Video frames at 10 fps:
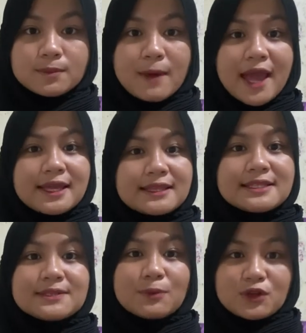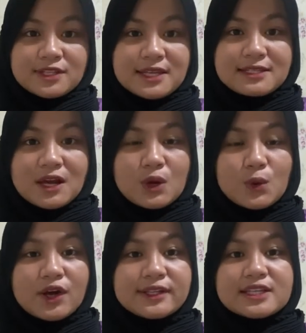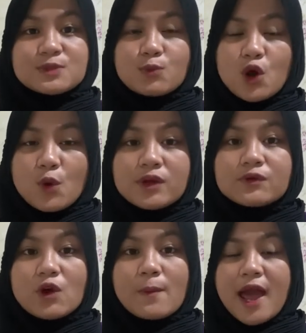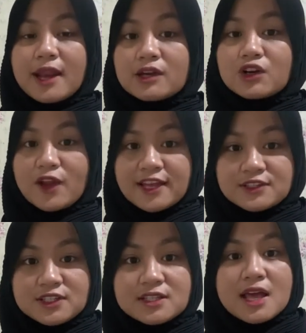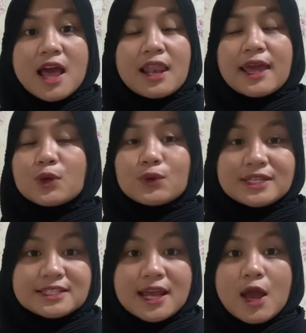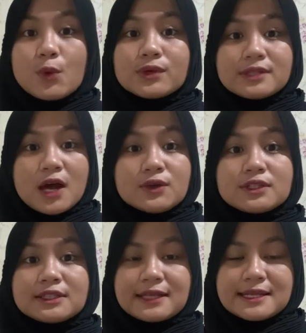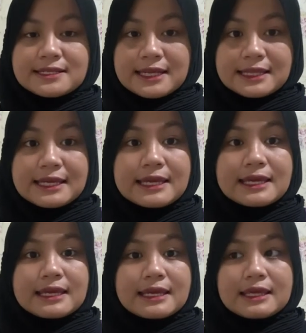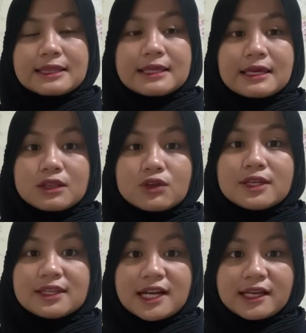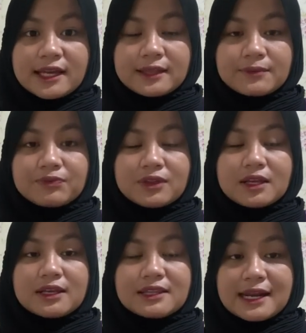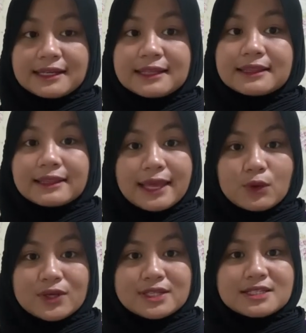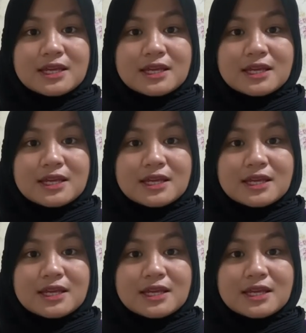By this process, a word is borrowed from another language without translating it into the target language.